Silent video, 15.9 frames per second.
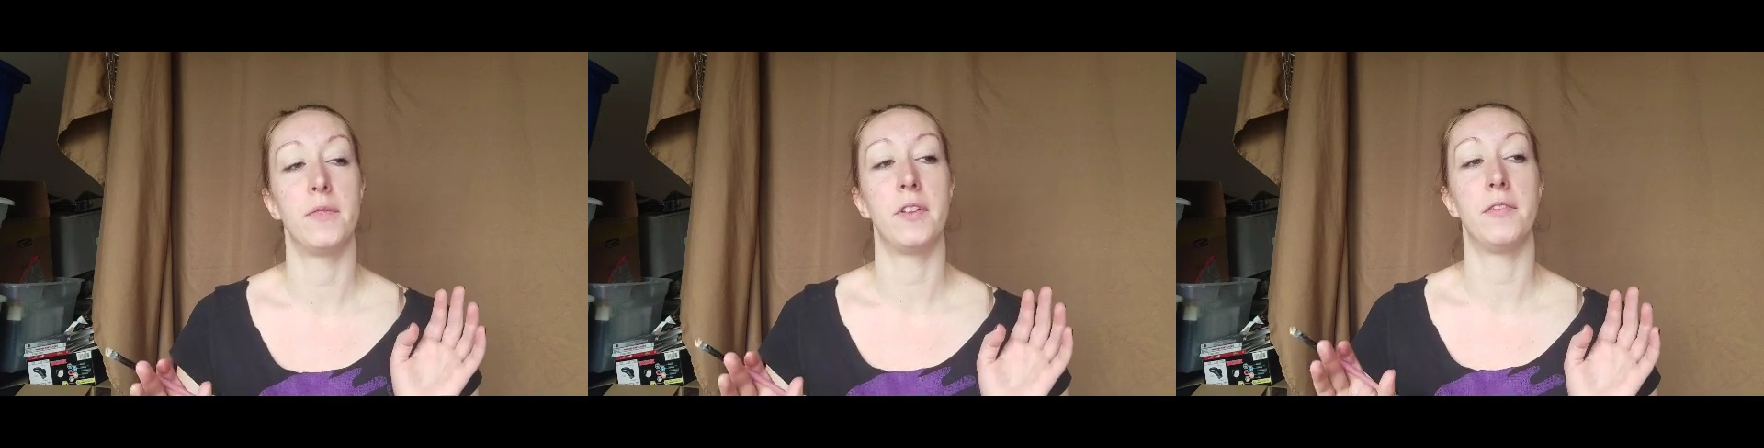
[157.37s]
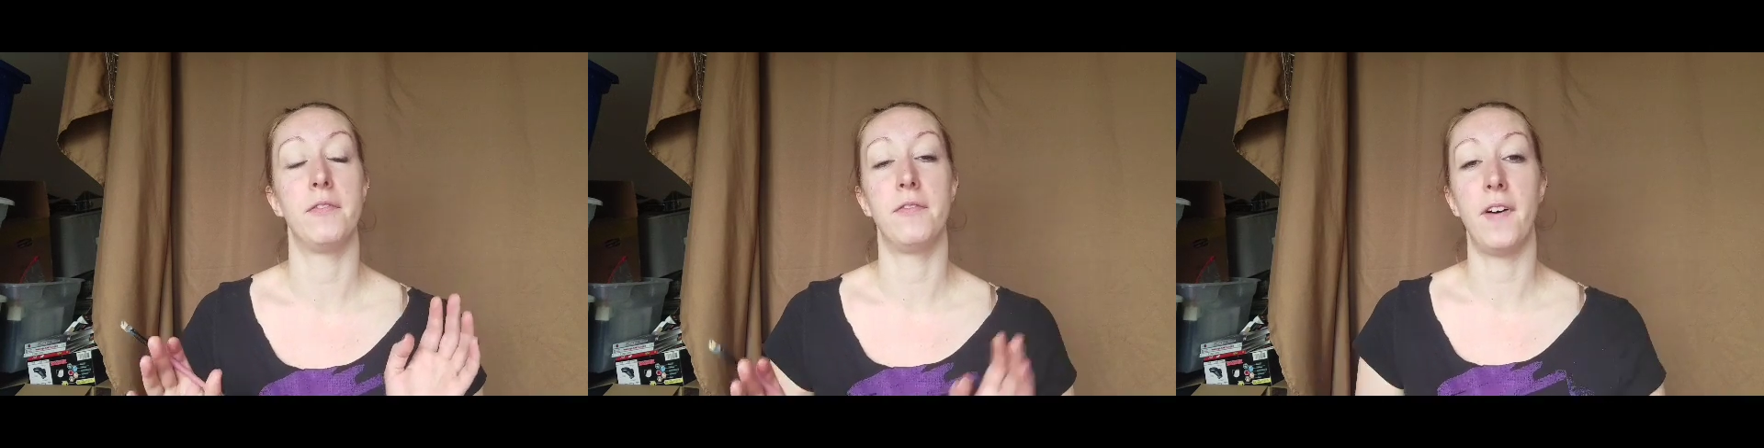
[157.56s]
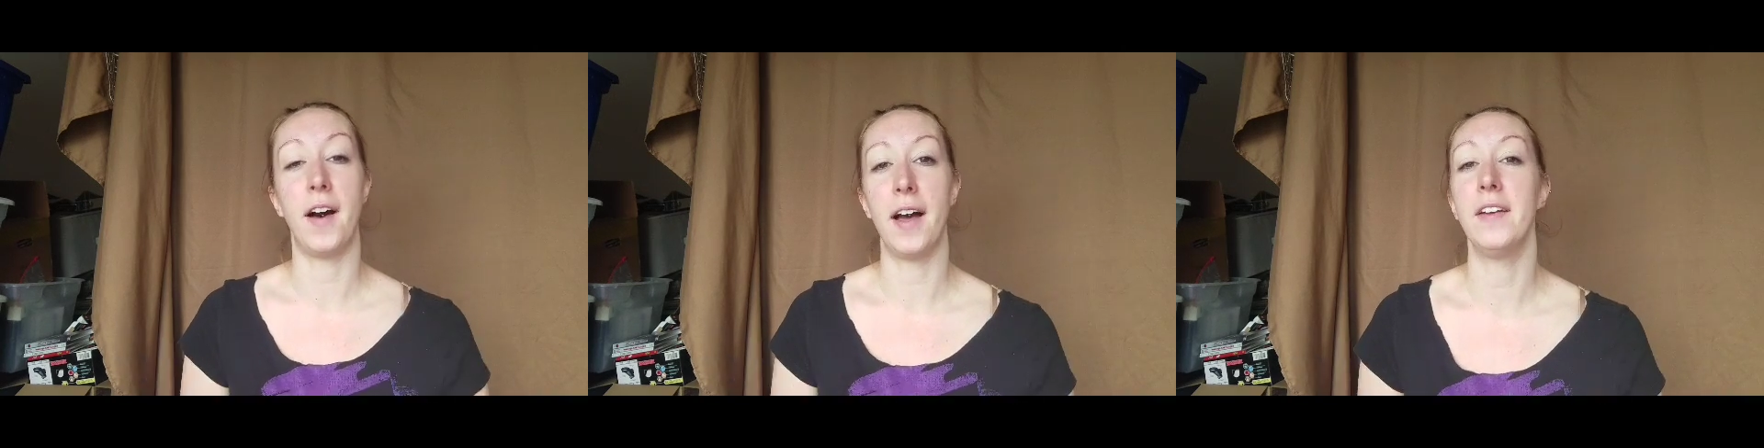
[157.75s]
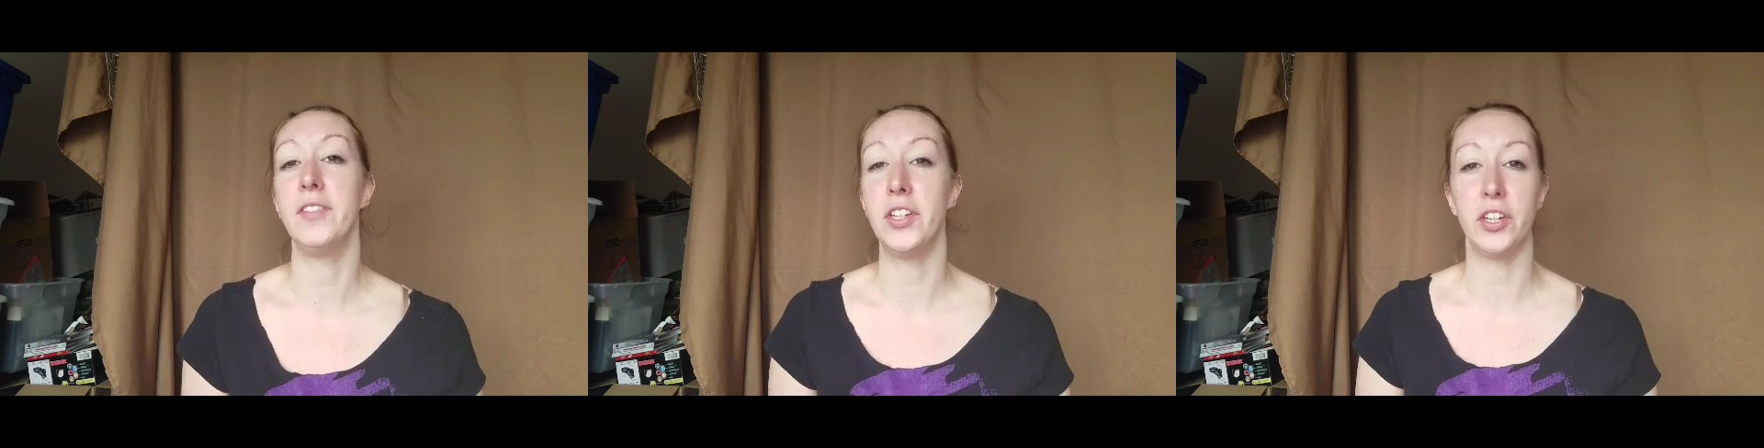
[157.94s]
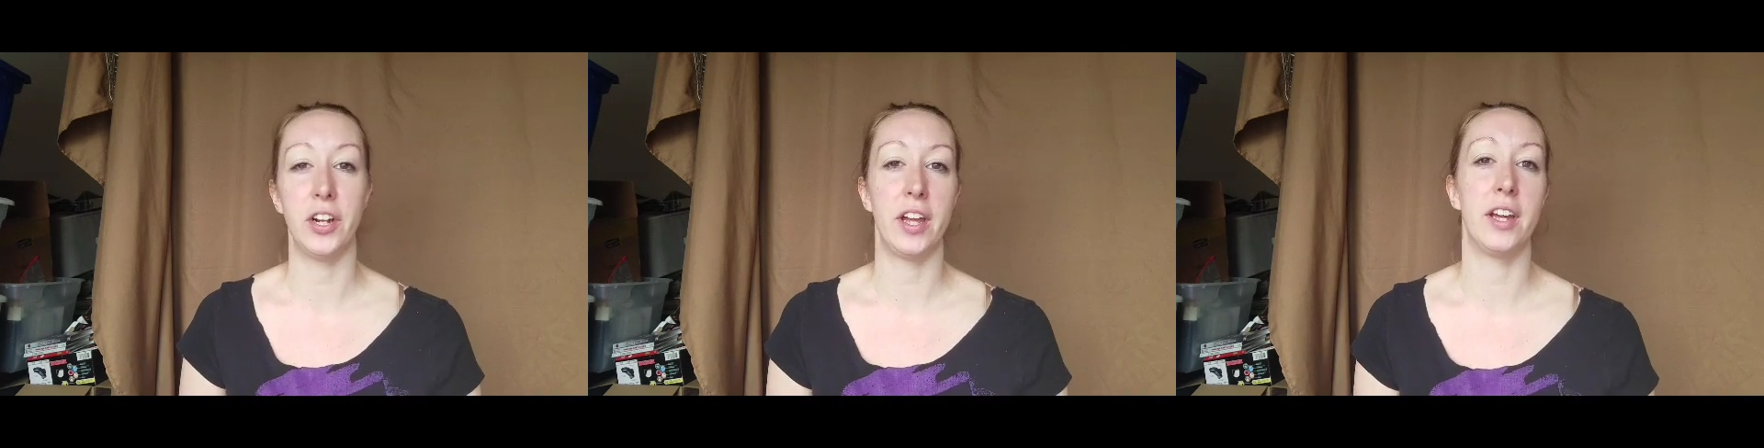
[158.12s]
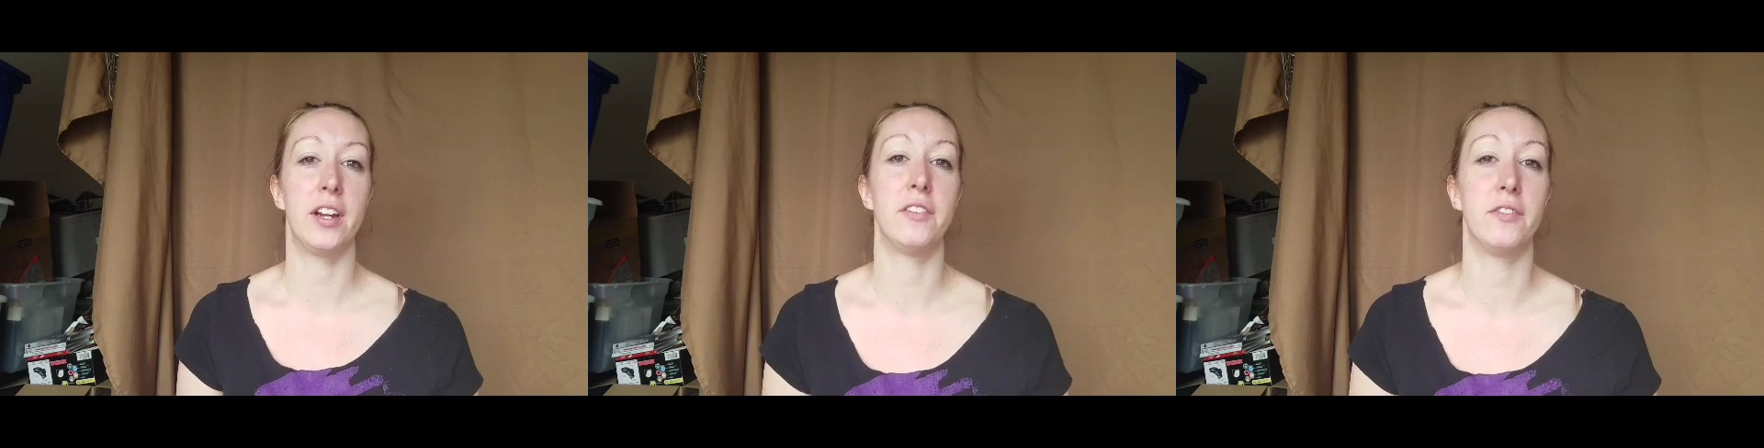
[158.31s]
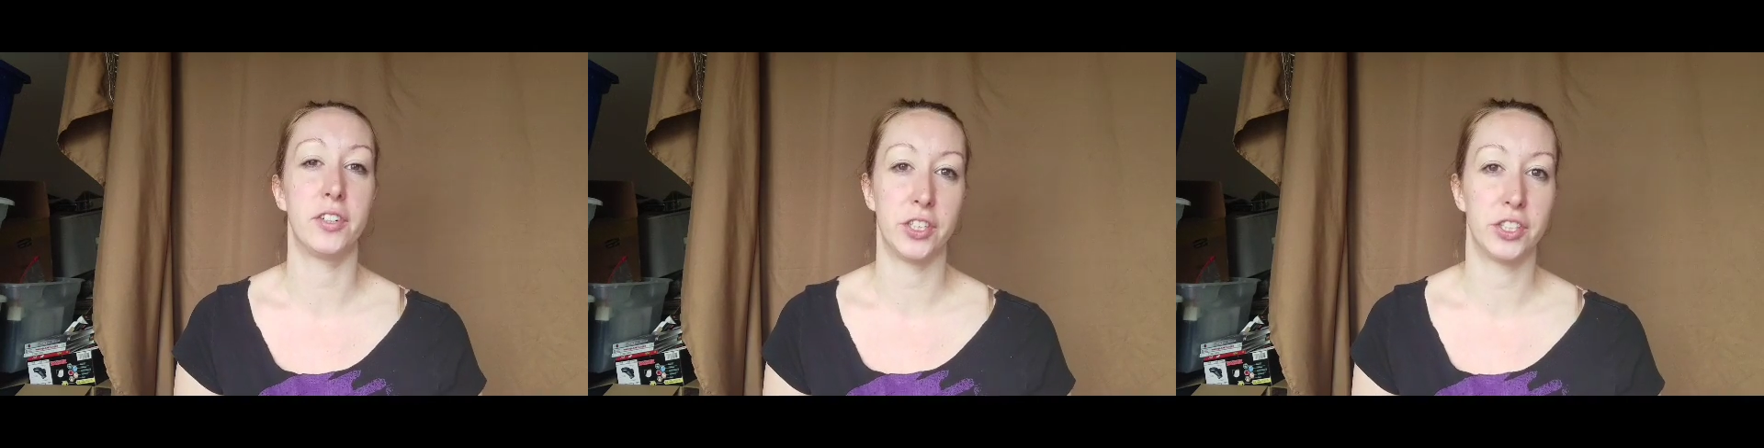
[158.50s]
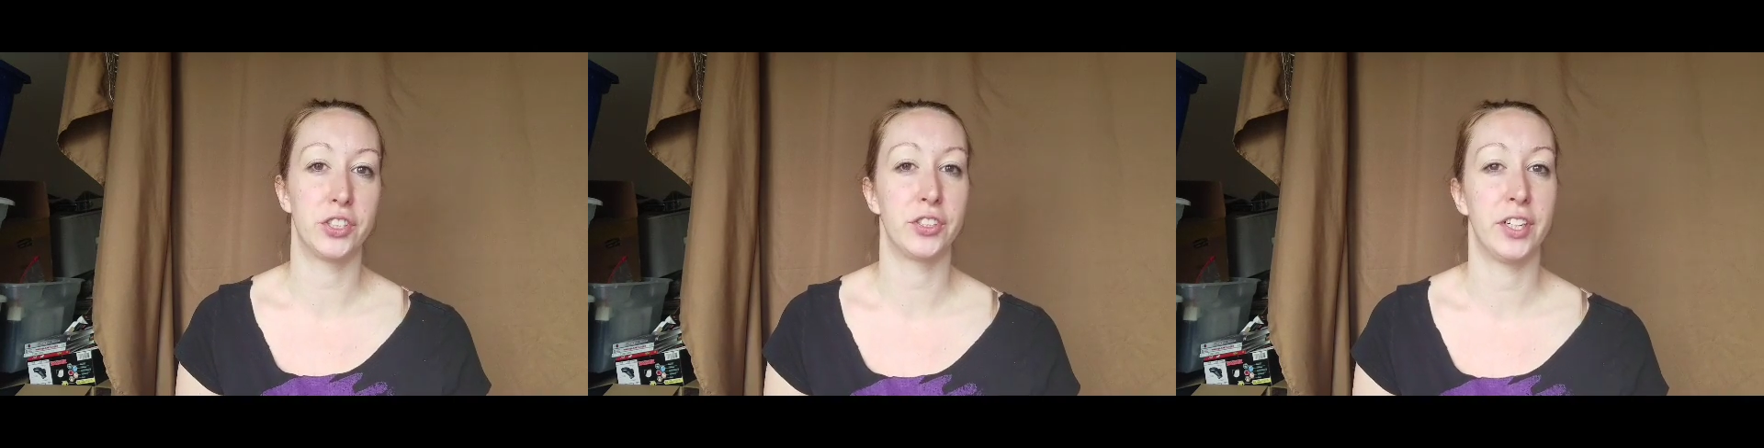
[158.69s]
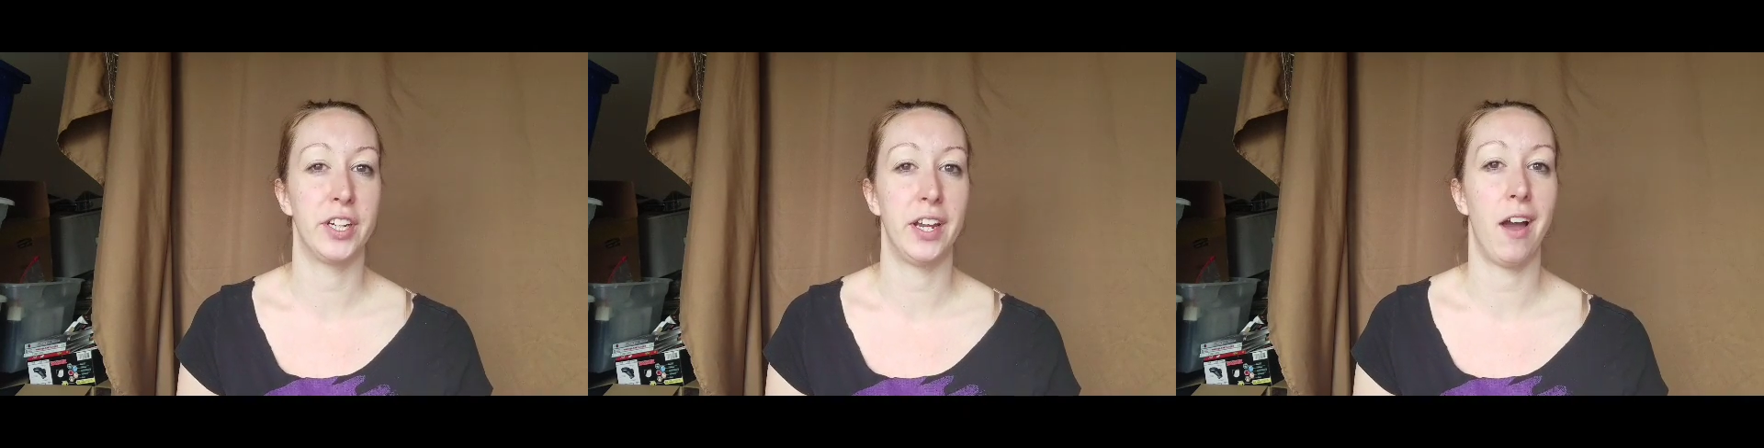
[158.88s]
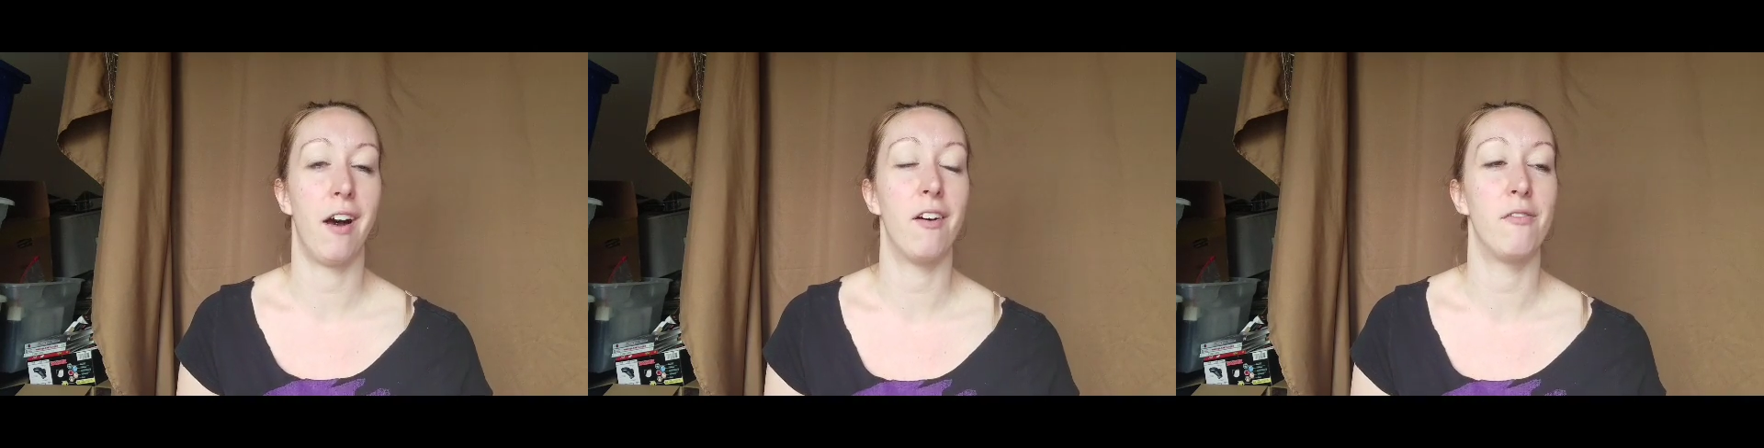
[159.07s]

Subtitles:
the 5-year anniversary